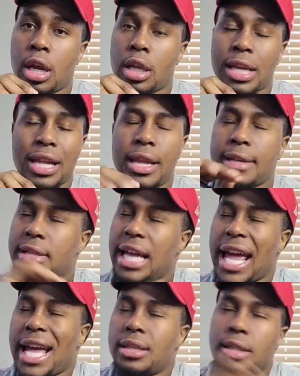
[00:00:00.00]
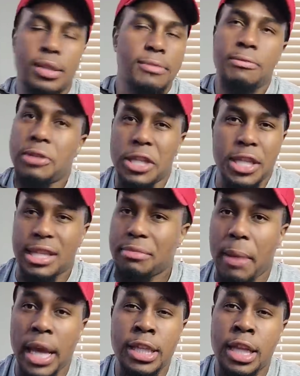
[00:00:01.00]
The Collector that has,
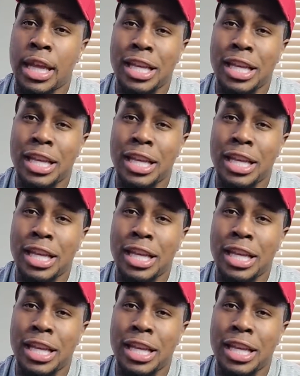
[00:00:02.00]
basically,